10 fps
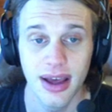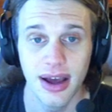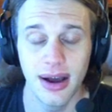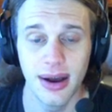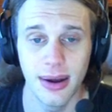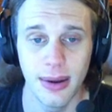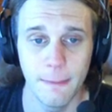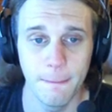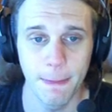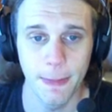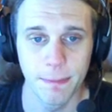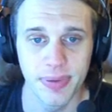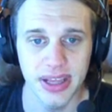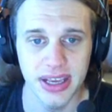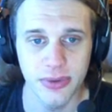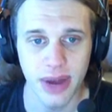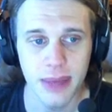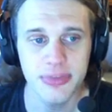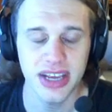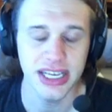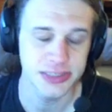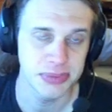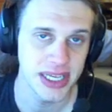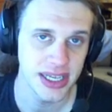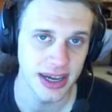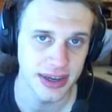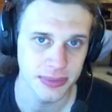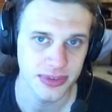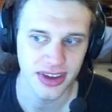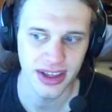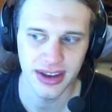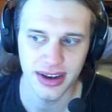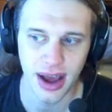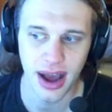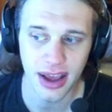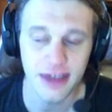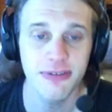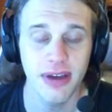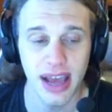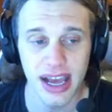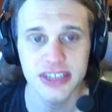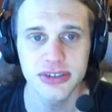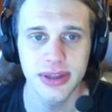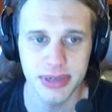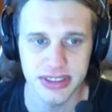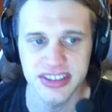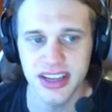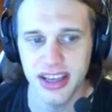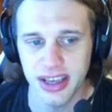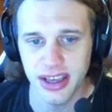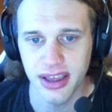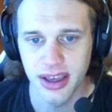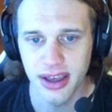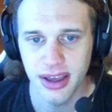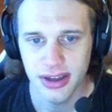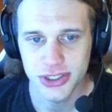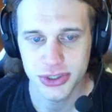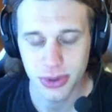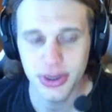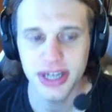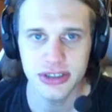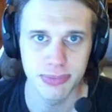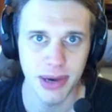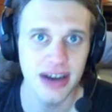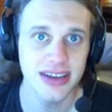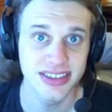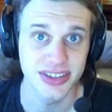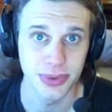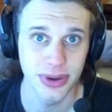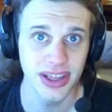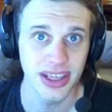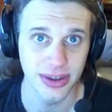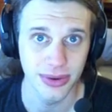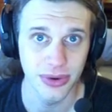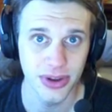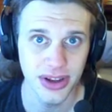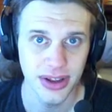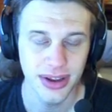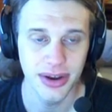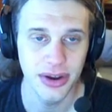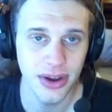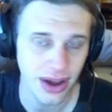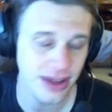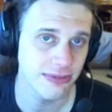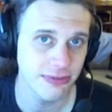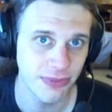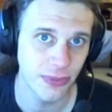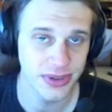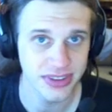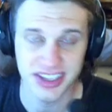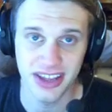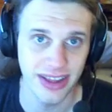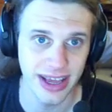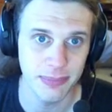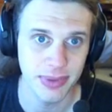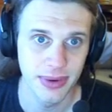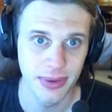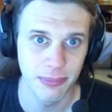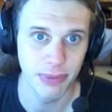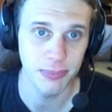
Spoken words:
But he grabs HP items, and I've actually been saying Schrodinger's box is really good, not for the skill amp, but